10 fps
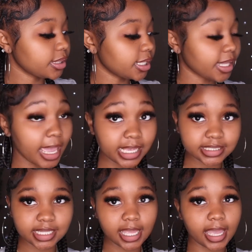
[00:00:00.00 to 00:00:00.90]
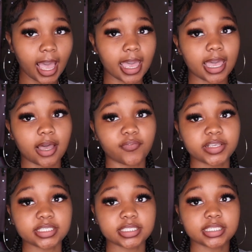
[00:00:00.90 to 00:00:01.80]
the last thing I have
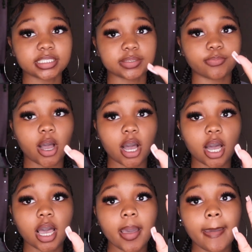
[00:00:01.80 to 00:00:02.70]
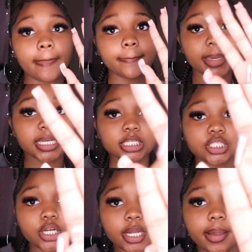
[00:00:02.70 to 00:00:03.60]
is just a small
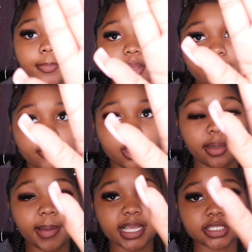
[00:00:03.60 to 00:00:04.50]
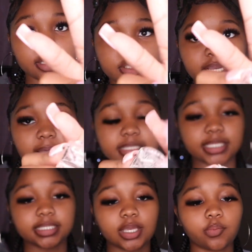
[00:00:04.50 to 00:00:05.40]
miniature perfume. I showed you guys
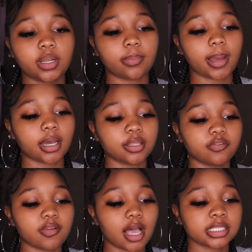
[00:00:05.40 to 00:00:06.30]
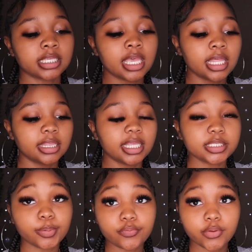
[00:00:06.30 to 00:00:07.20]
this in one of my other vlogs.
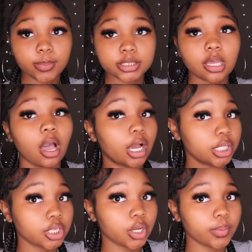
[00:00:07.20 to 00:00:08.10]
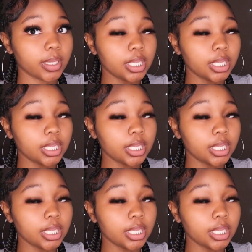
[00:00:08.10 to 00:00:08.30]
This perfume is called Chloe.